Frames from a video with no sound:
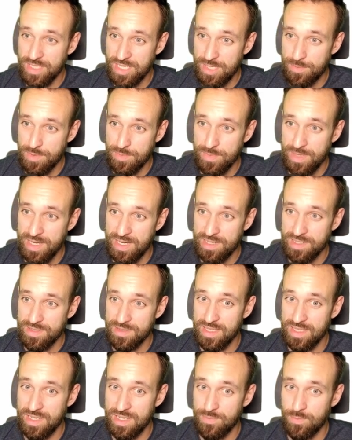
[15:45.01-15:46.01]
keep in mind
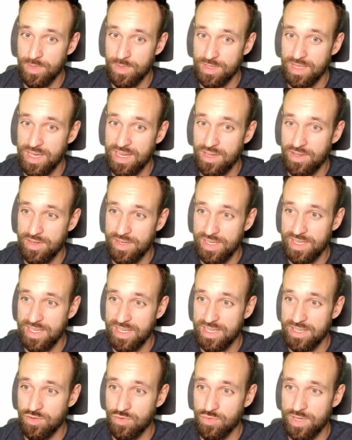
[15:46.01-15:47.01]
that with
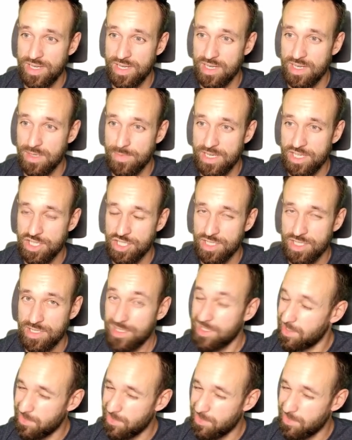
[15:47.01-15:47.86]
Ionic and create animation,